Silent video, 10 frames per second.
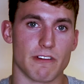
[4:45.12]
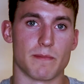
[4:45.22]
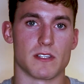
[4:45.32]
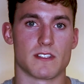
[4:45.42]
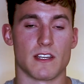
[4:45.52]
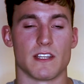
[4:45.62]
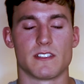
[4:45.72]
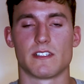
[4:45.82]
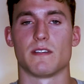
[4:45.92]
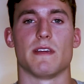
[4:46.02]
grip, the stunt
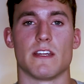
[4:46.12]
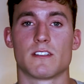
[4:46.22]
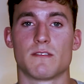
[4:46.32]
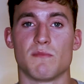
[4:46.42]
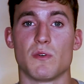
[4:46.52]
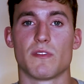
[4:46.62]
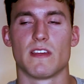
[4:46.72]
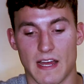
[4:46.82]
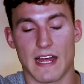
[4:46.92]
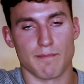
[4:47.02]
isn't going to be as
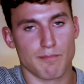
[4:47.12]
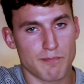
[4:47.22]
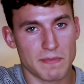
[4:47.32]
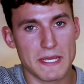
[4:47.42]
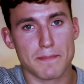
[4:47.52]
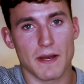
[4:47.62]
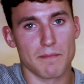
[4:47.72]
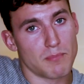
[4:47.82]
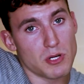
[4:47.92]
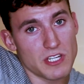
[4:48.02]
smooth. I keep
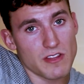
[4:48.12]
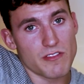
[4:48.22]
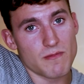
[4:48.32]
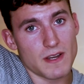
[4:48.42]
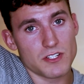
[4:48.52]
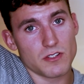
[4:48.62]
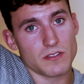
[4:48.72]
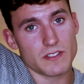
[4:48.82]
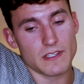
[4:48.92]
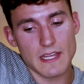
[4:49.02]
on pushing through my
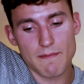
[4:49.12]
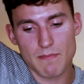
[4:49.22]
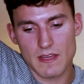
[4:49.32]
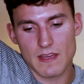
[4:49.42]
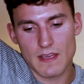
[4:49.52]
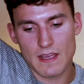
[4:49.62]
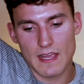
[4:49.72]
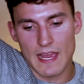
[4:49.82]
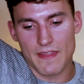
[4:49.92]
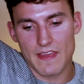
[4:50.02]
shoulder to dip,
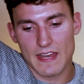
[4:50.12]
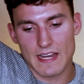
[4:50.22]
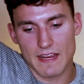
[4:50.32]
and then